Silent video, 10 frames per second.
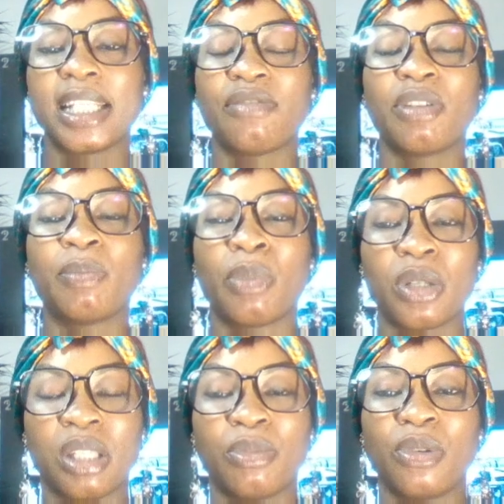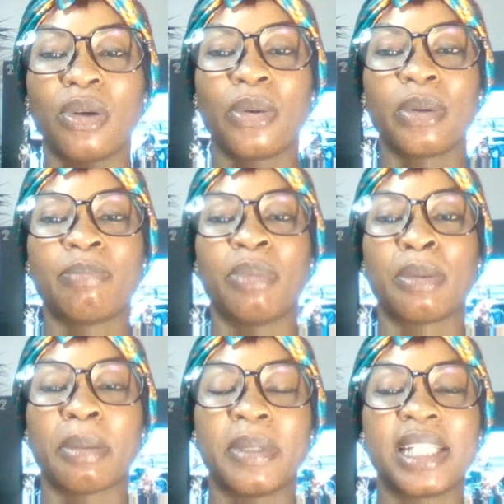there's every possible or
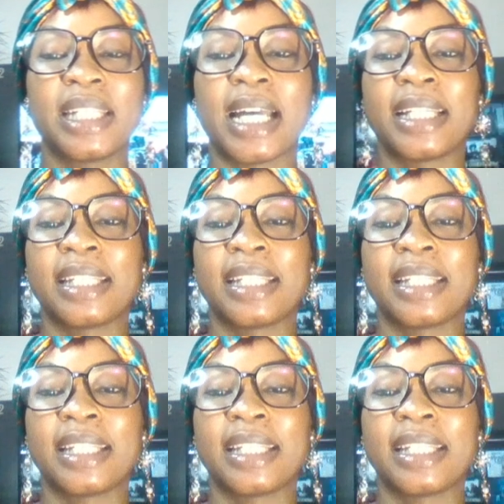probability that